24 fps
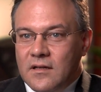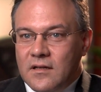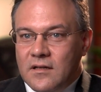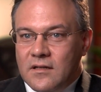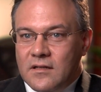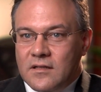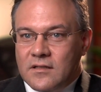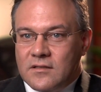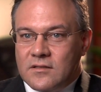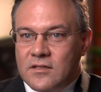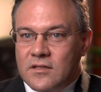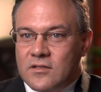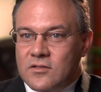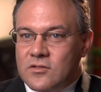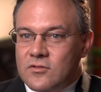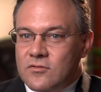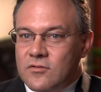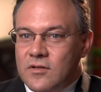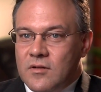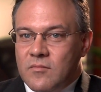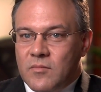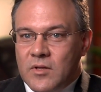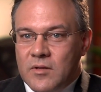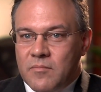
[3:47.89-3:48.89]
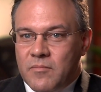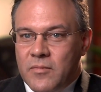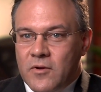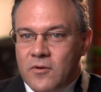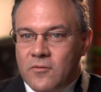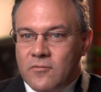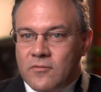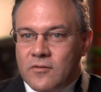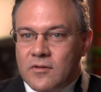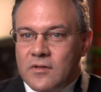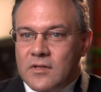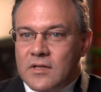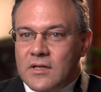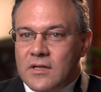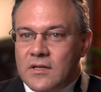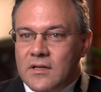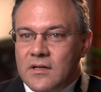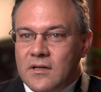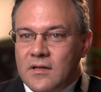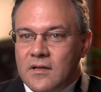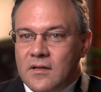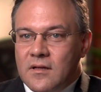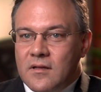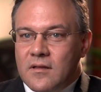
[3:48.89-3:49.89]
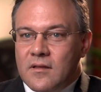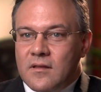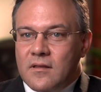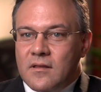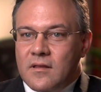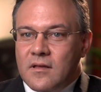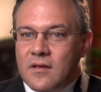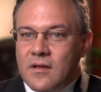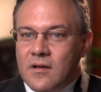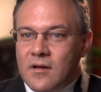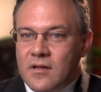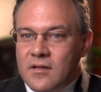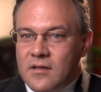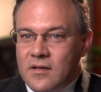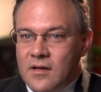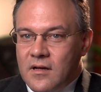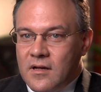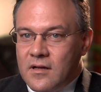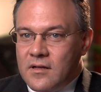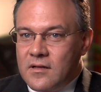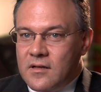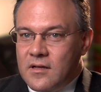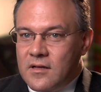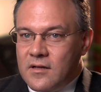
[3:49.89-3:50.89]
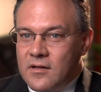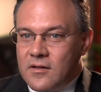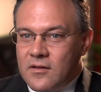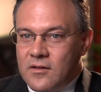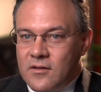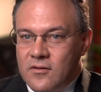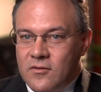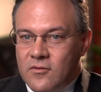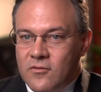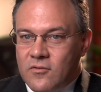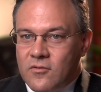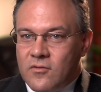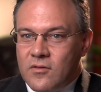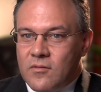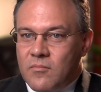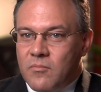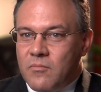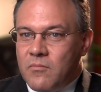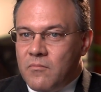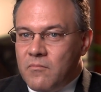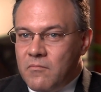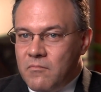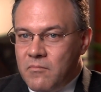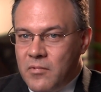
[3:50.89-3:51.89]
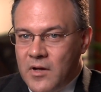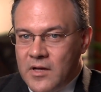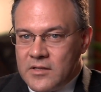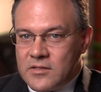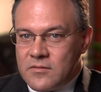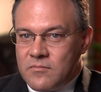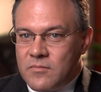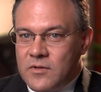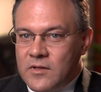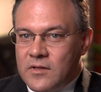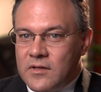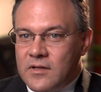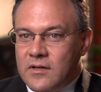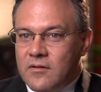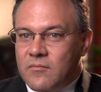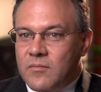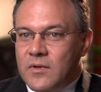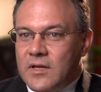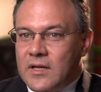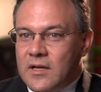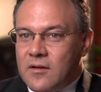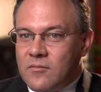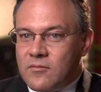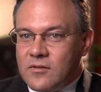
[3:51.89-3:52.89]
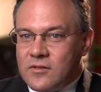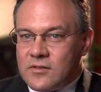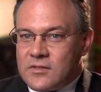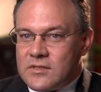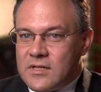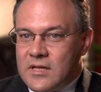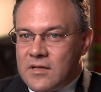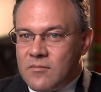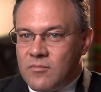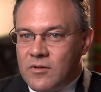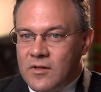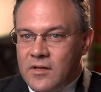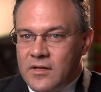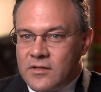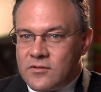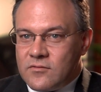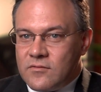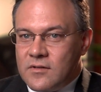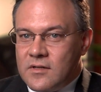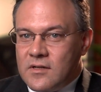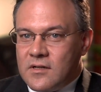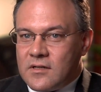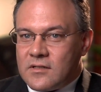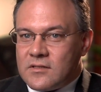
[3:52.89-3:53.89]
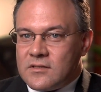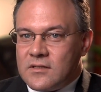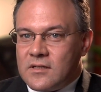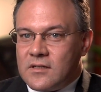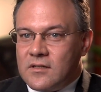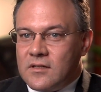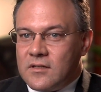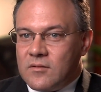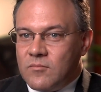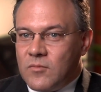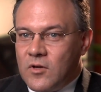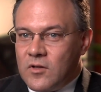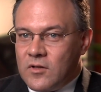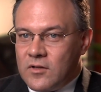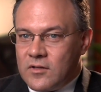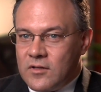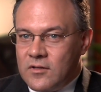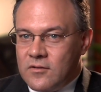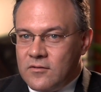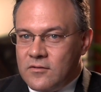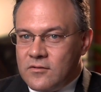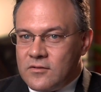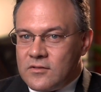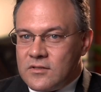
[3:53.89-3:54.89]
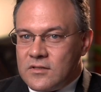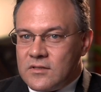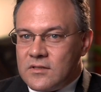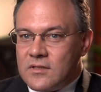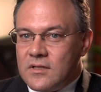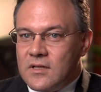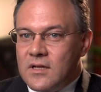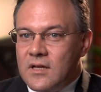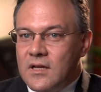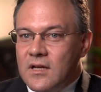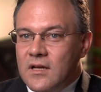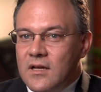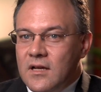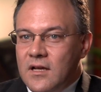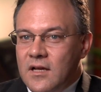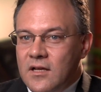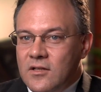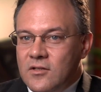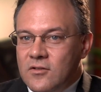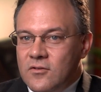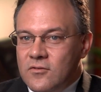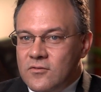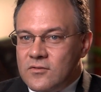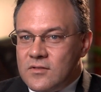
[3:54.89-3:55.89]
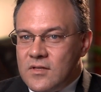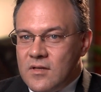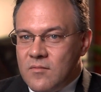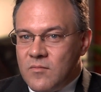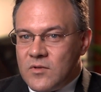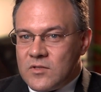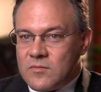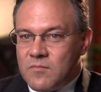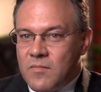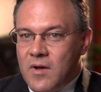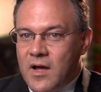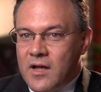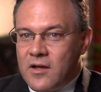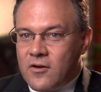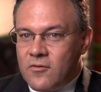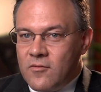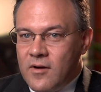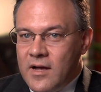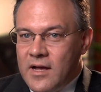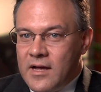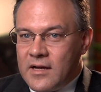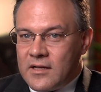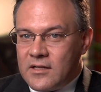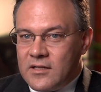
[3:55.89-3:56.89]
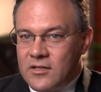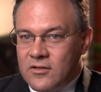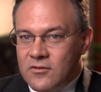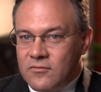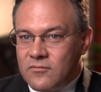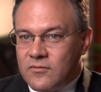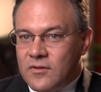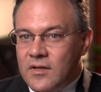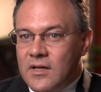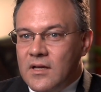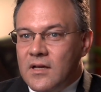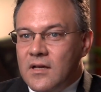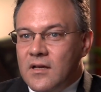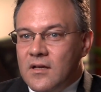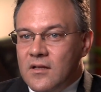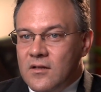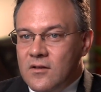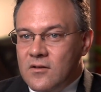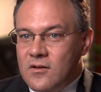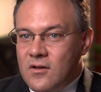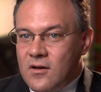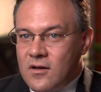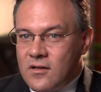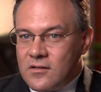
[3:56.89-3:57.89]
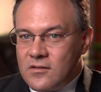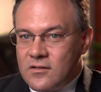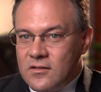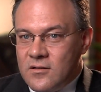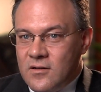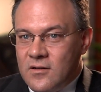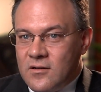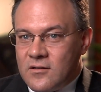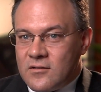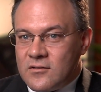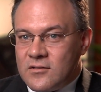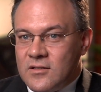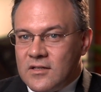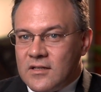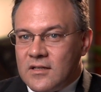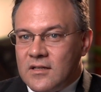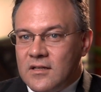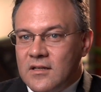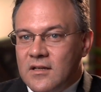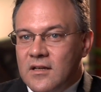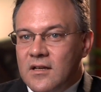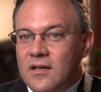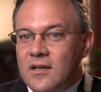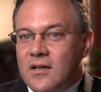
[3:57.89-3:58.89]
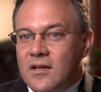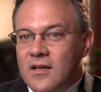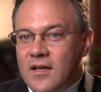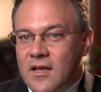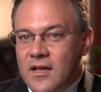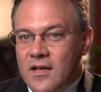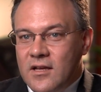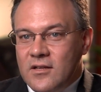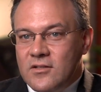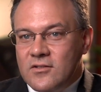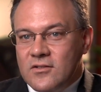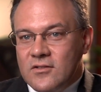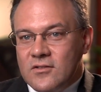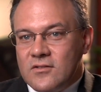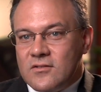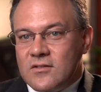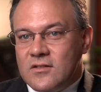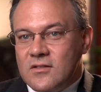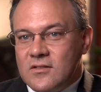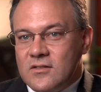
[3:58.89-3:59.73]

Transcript: It is extremely potent. The idea or the possibility of being able to stabilize redox signaling molecules and use them as bioactive, non-toxic agents